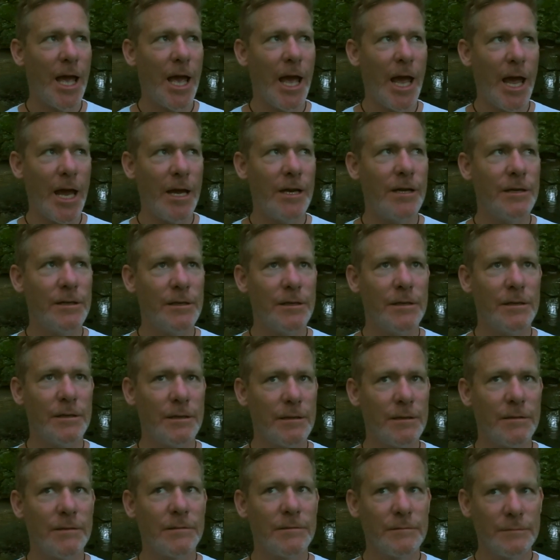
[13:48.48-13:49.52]
And
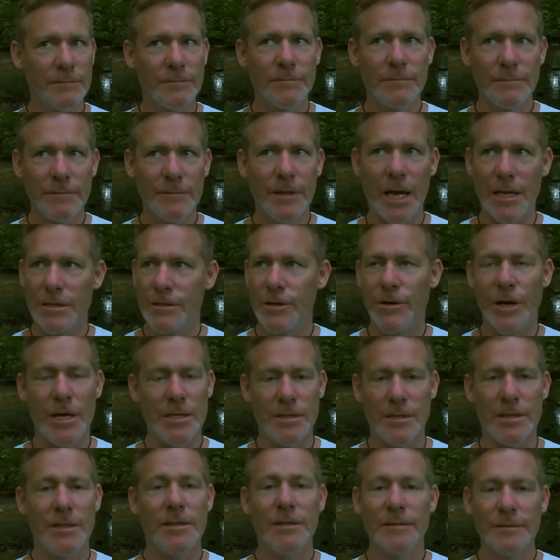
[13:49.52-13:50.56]
that's
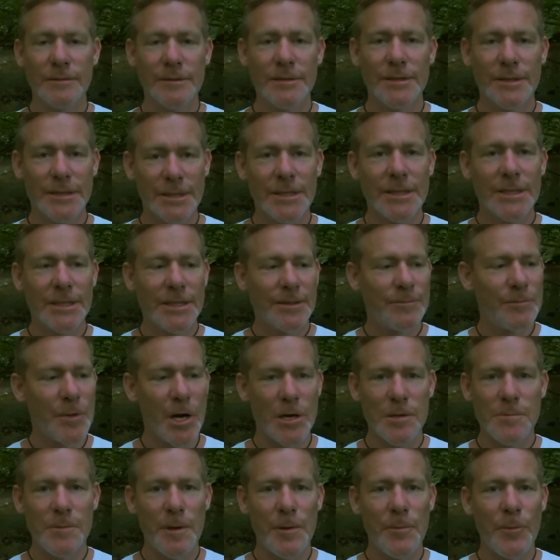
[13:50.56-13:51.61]
crazy.
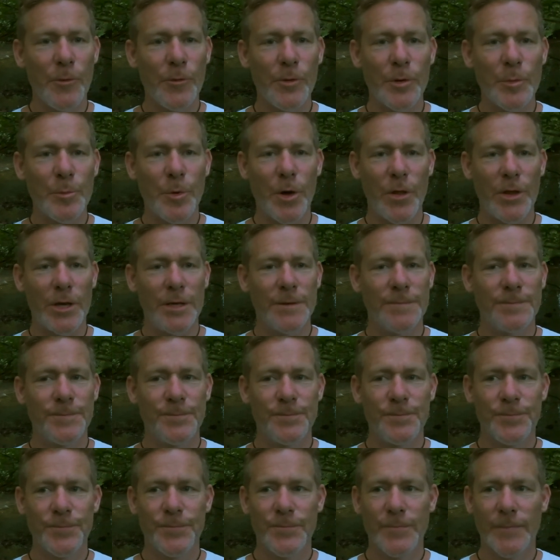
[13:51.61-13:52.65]
Most people wouldn't bother
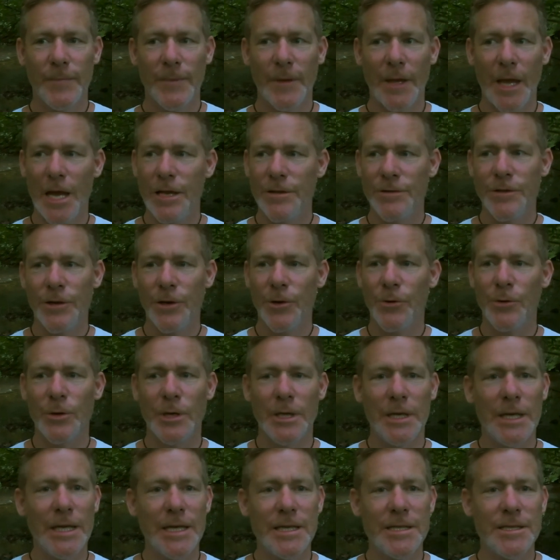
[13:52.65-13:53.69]
until
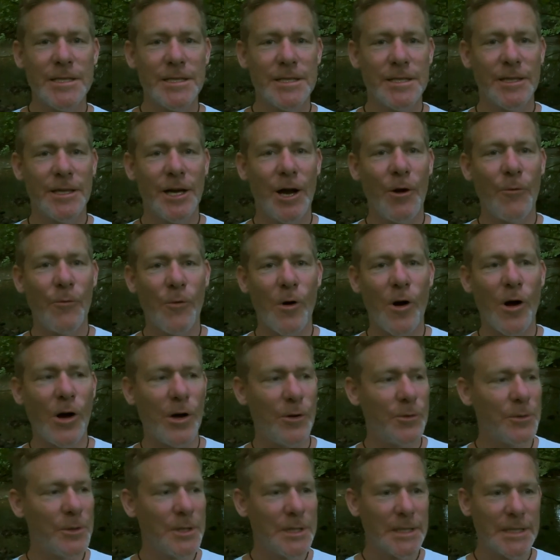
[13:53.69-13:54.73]
at least a
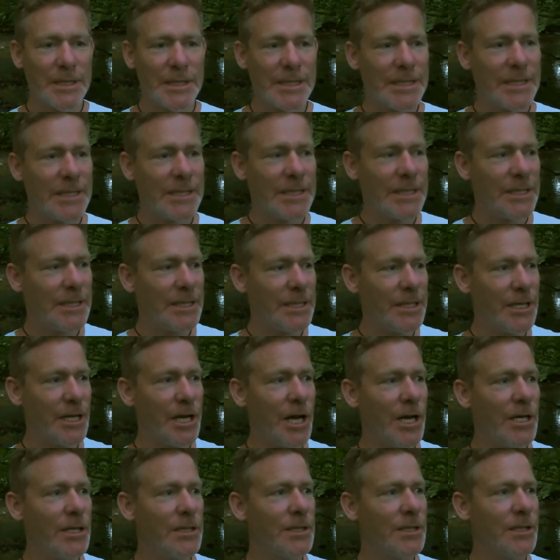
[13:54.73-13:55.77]
while. You
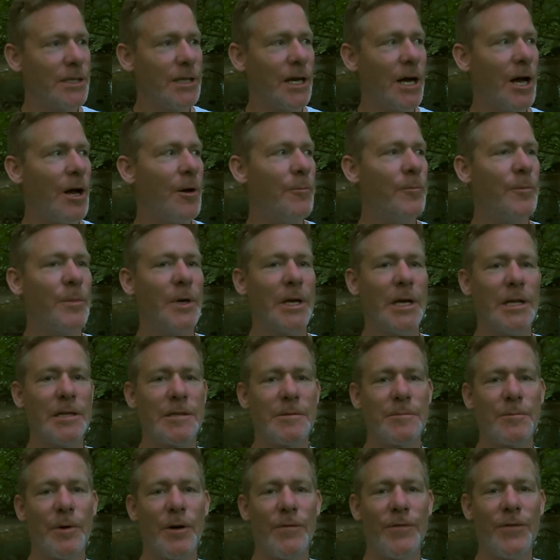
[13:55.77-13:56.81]
know,
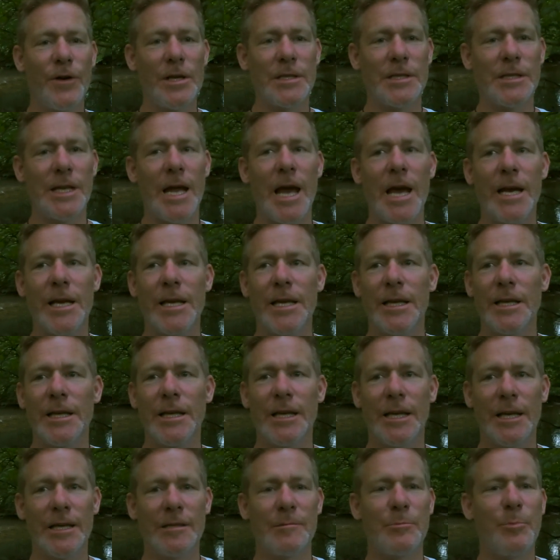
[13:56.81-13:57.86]
it's my first leg.
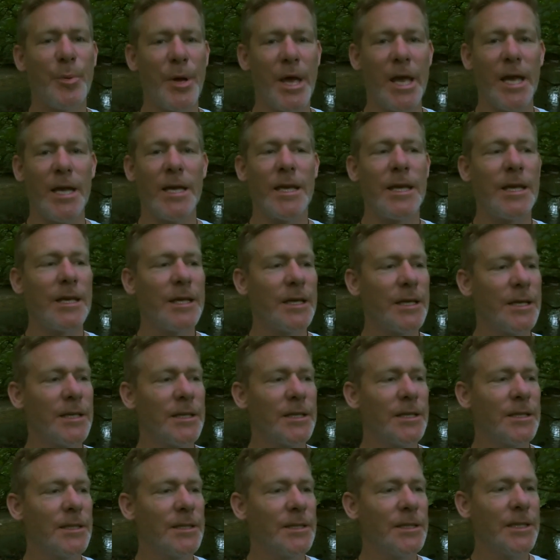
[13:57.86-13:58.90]
It's big,
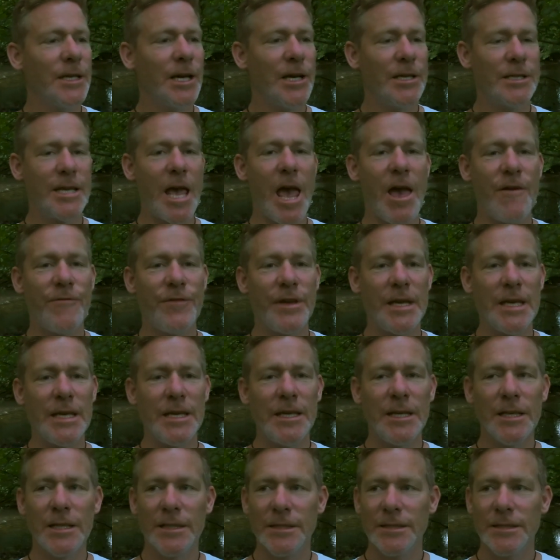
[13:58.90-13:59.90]
you know, it's heavy.